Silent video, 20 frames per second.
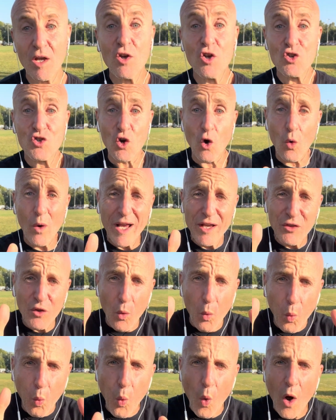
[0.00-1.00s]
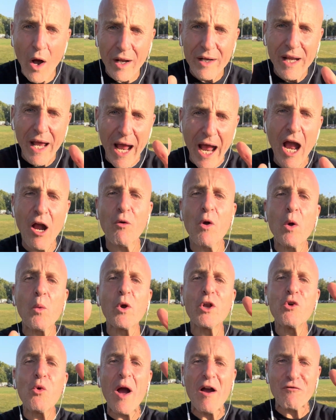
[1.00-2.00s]
So in the one area
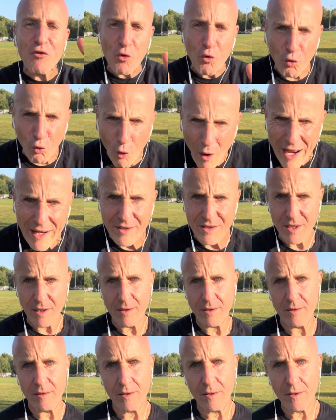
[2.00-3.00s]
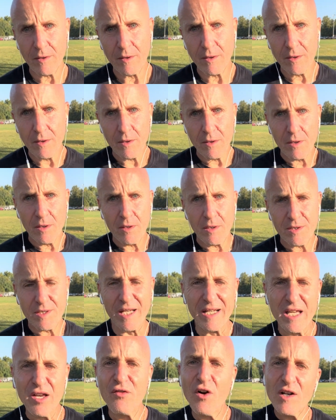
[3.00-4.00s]
where you have a right to
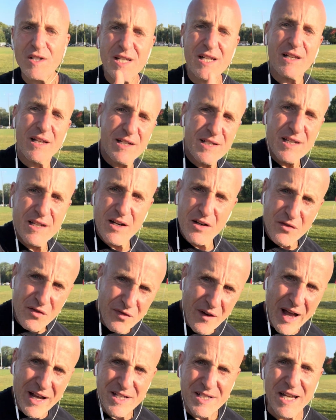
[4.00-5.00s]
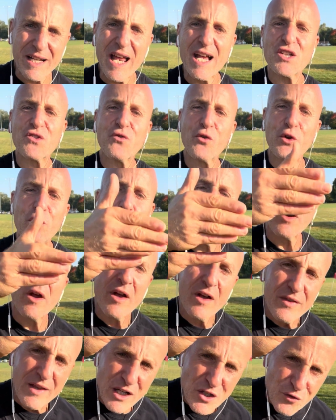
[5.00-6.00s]
give unsolicited advice, and that's for your
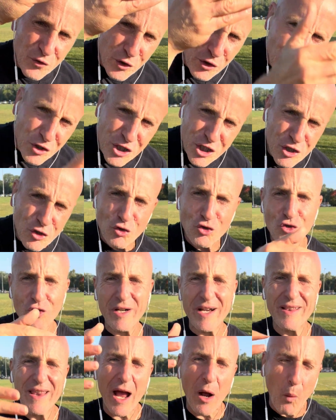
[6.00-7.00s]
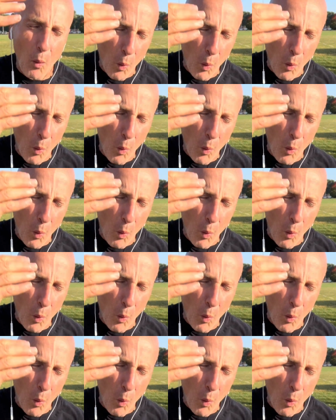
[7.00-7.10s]
children, in that